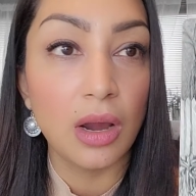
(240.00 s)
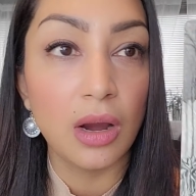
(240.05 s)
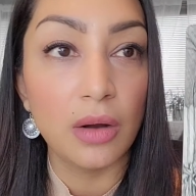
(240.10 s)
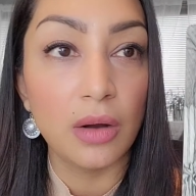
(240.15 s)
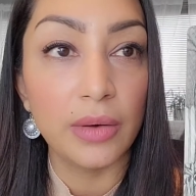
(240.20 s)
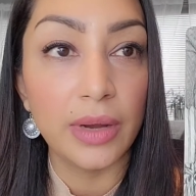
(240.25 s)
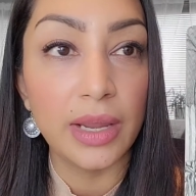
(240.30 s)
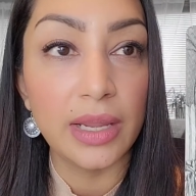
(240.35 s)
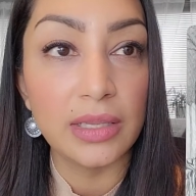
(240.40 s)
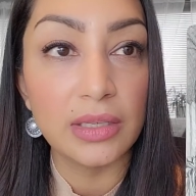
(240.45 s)

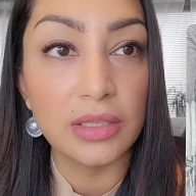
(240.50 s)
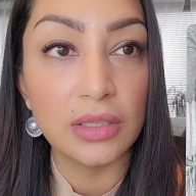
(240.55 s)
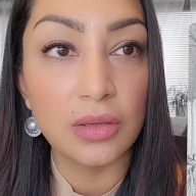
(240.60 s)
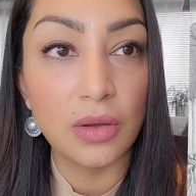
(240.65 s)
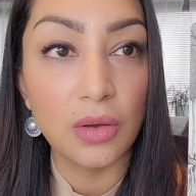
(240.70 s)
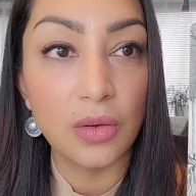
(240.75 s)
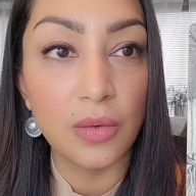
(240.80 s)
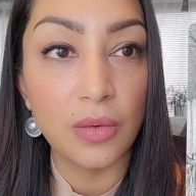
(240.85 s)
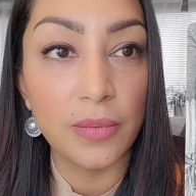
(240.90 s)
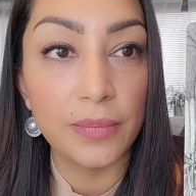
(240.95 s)
All right,
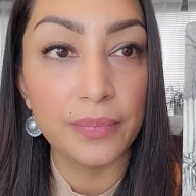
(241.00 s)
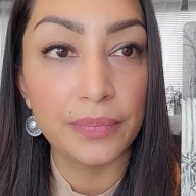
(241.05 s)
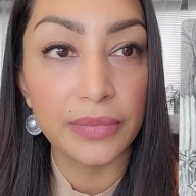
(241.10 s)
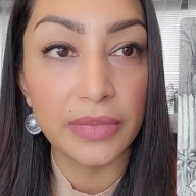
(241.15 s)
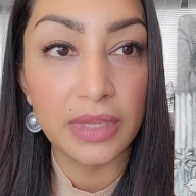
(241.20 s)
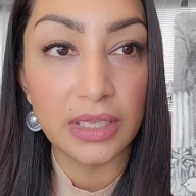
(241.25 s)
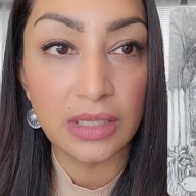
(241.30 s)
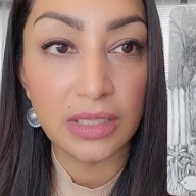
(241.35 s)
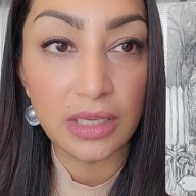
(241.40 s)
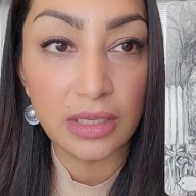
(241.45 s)
so
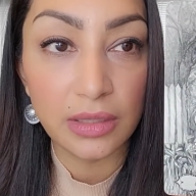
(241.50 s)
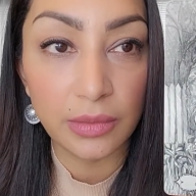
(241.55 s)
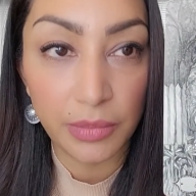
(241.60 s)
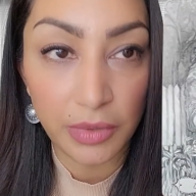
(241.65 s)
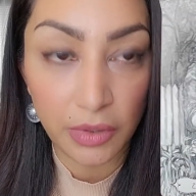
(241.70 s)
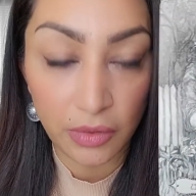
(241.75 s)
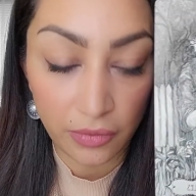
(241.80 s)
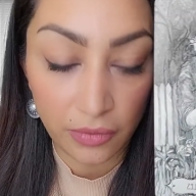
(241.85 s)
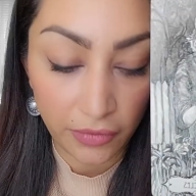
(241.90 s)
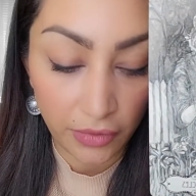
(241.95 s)
this is a
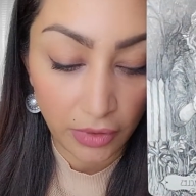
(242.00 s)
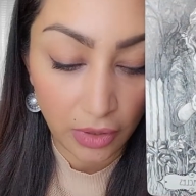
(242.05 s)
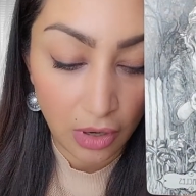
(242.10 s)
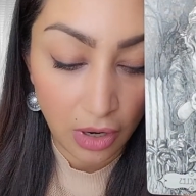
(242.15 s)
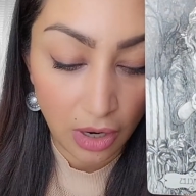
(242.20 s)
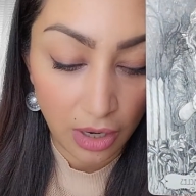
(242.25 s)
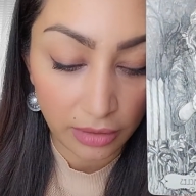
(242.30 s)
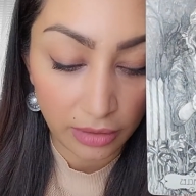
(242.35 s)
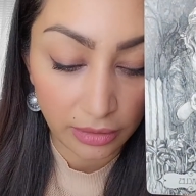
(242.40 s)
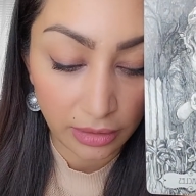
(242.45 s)
beautiful
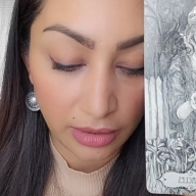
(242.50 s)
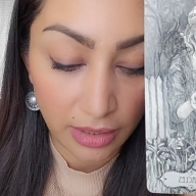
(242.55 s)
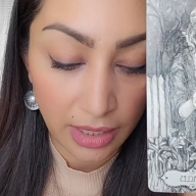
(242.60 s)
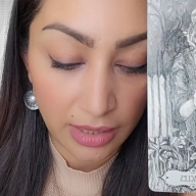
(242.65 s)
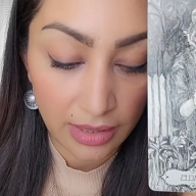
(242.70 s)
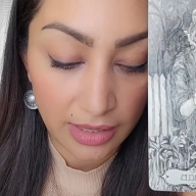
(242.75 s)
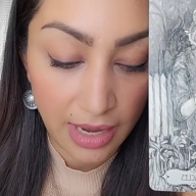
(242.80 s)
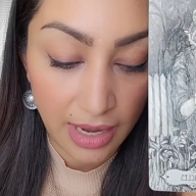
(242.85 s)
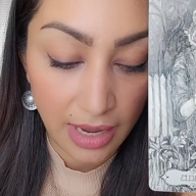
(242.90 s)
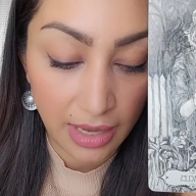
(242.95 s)
card. Look
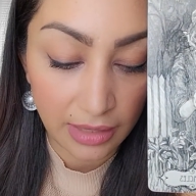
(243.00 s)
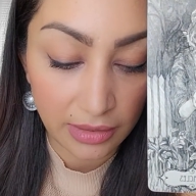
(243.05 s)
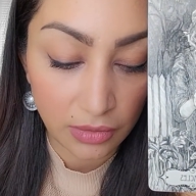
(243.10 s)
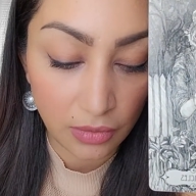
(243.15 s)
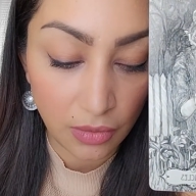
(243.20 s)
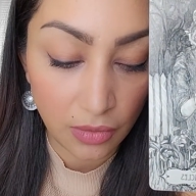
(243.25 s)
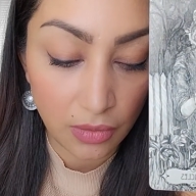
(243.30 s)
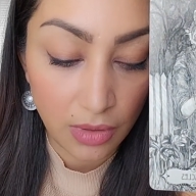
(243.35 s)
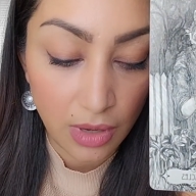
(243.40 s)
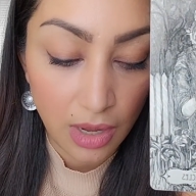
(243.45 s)
at that.
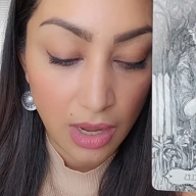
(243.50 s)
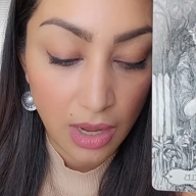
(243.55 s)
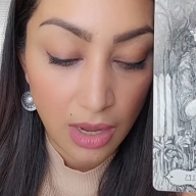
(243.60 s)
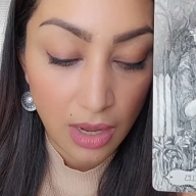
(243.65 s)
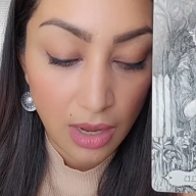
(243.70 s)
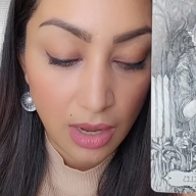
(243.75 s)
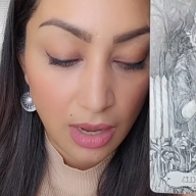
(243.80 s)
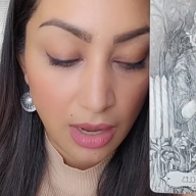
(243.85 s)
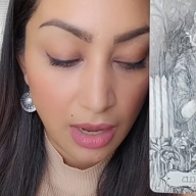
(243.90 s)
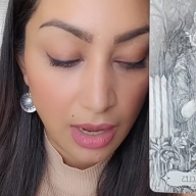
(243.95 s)
So
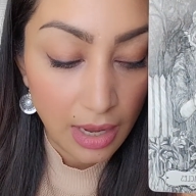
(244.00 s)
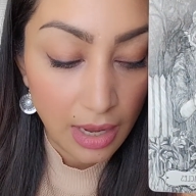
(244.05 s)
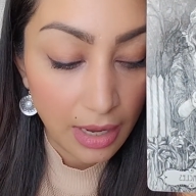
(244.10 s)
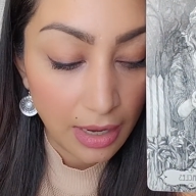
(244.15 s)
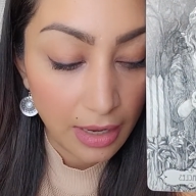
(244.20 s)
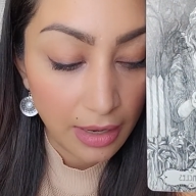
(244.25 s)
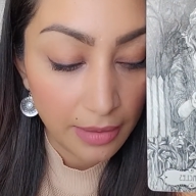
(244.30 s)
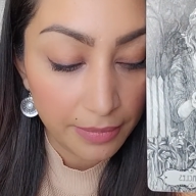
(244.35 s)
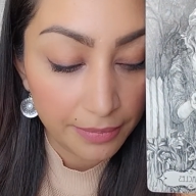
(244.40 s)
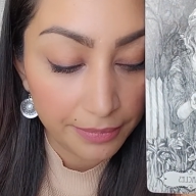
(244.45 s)

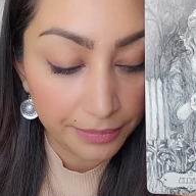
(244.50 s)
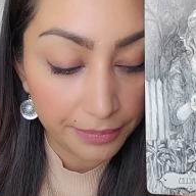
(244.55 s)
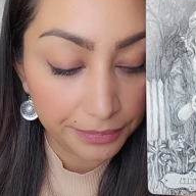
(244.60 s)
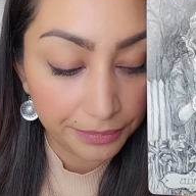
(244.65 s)
um,